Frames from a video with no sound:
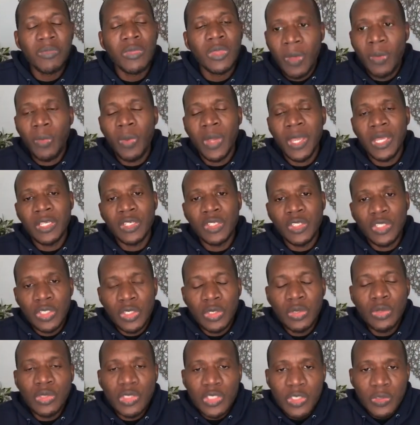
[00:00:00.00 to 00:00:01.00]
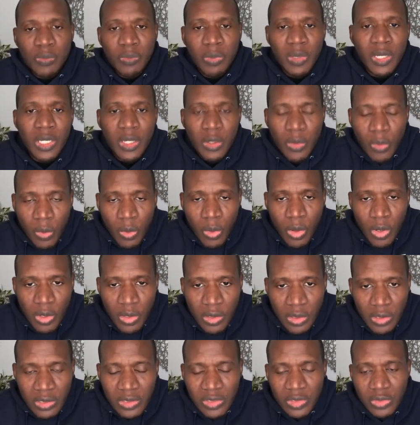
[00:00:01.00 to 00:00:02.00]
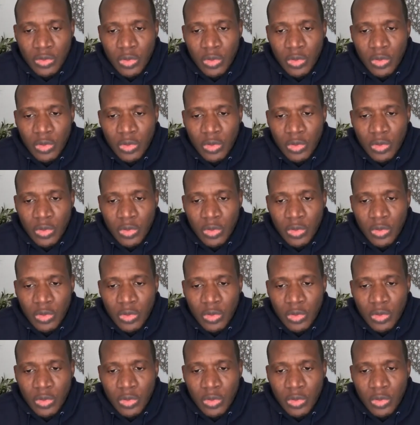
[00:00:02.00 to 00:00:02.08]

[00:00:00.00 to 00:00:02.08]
When you speak words,